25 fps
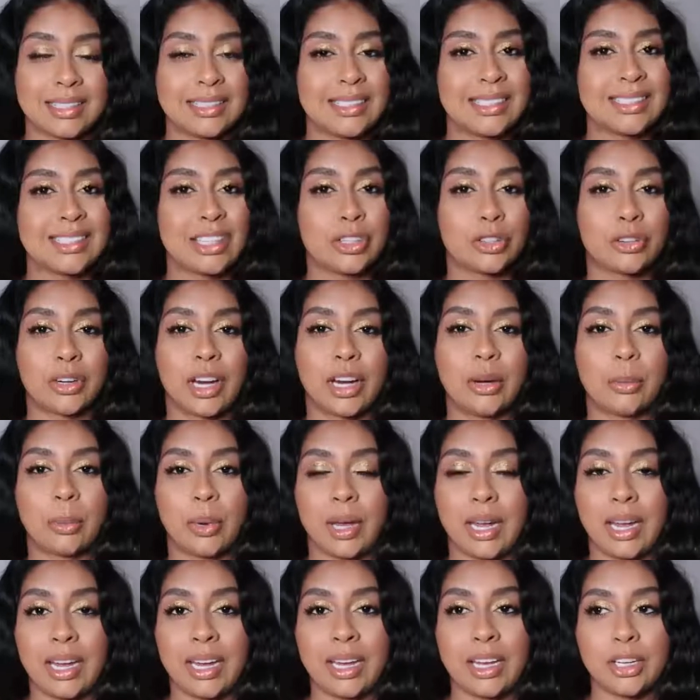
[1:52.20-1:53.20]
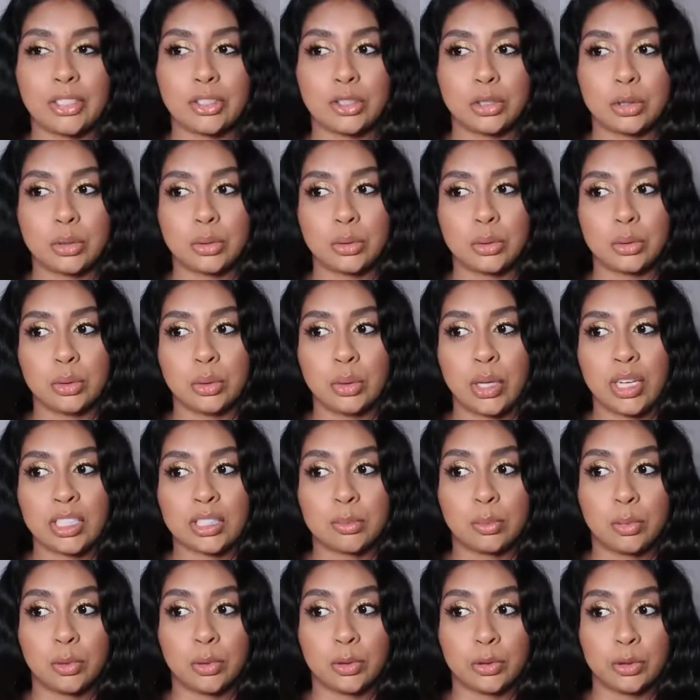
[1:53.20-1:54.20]
This is a great way to
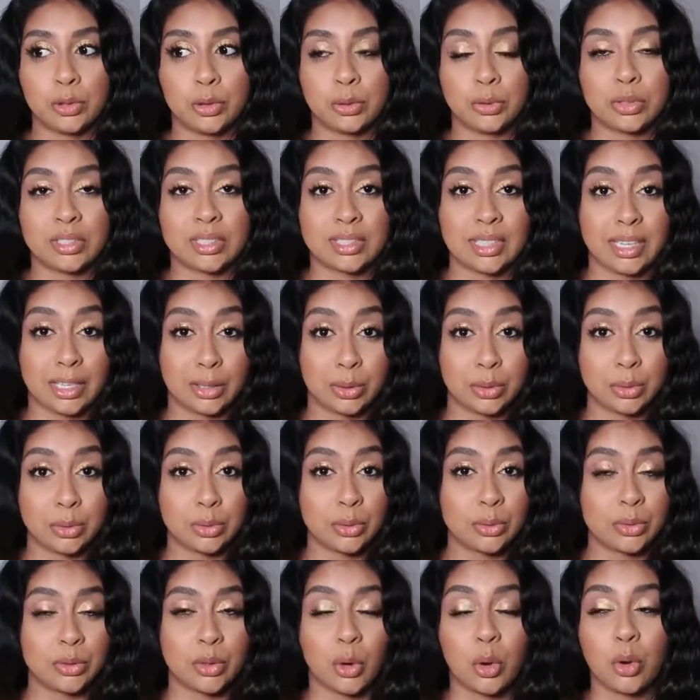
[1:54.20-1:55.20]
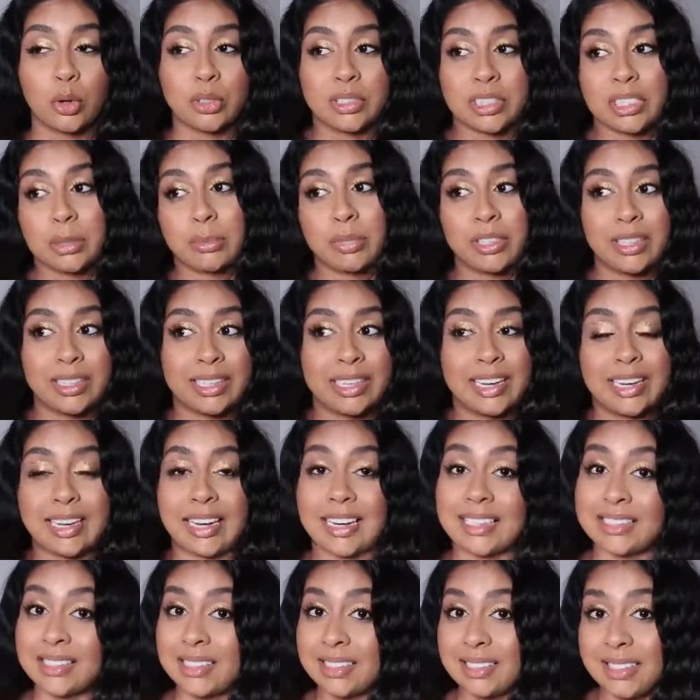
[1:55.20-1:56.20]
explore new skills or deepen an
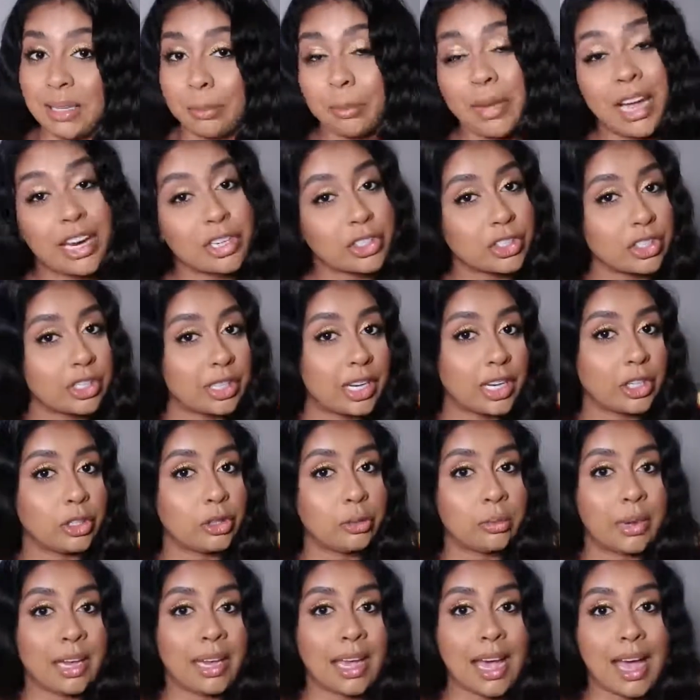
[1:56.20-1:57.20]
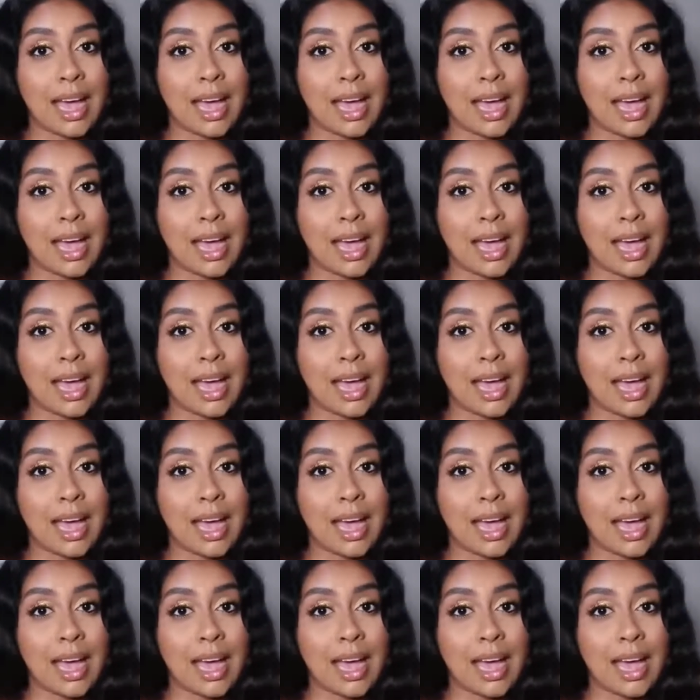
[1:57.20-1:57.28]
existing passion that you may